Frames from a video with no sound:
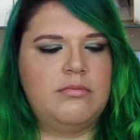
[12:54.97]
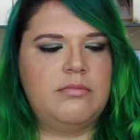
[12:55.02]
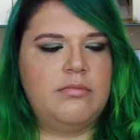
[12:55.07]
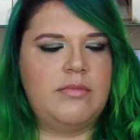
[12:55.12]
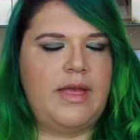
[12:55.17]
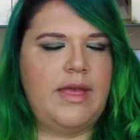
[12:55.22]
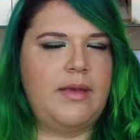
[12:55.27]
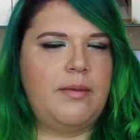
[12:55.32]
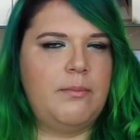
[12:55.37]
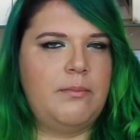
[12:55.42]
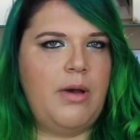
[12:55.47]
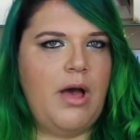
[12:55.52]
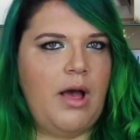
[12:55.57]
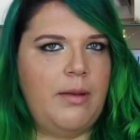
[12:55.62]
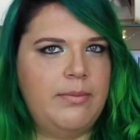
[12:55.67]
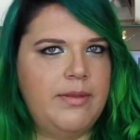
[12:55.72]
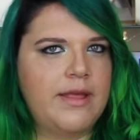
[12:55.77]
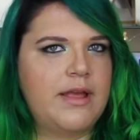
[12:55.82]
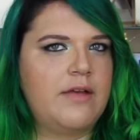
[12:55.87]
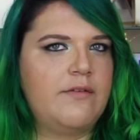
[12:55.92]
like
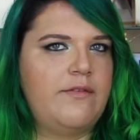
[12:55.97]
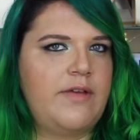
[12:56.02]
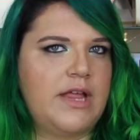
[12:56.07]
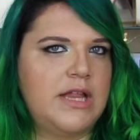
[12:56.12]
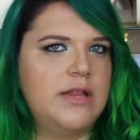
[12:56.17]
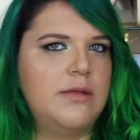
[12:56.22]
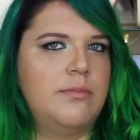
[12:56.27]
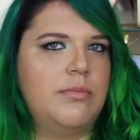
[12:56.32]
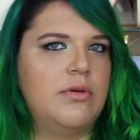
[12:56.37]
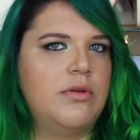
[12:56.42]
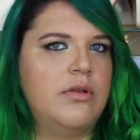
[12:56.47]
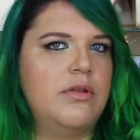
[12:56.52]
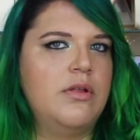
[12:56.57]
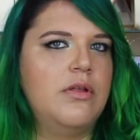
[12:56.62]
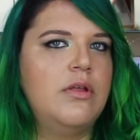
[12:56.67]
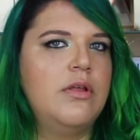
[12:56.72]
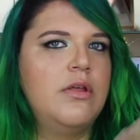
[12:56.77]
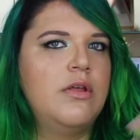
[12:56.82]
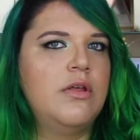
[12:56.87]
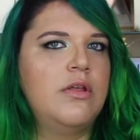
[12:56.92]
public
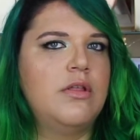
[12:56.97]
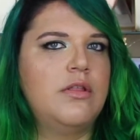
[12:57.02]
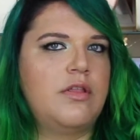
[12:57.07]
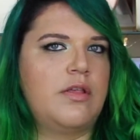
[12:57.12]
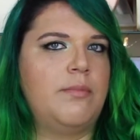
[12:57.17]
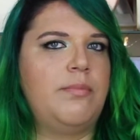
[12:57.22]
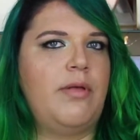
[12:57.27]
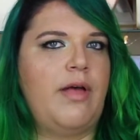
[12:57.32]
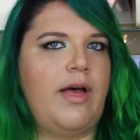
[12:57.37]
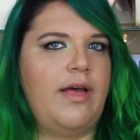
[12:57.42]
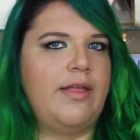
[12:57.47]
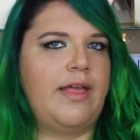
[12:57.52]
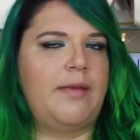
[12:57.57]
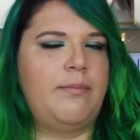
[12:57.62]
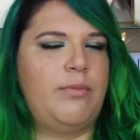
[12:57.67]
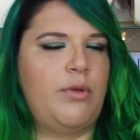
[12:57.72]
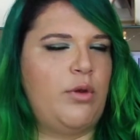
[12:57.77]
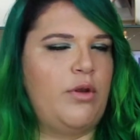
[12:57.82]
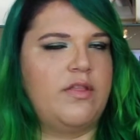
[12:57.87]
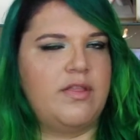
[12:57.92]
available supply,
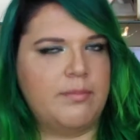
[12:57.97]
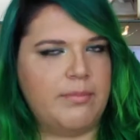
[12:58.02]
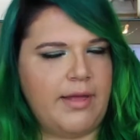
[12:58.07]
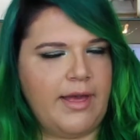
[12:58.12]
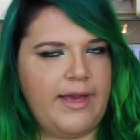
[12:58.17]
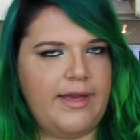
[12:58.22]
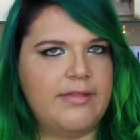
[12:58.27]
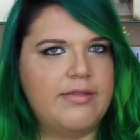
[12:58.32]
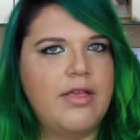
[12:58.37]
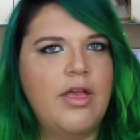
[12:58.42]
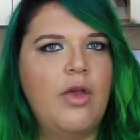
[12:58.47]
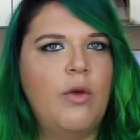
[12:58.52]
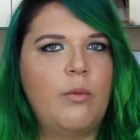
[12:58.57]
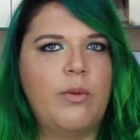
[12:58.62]
like beauty supplies.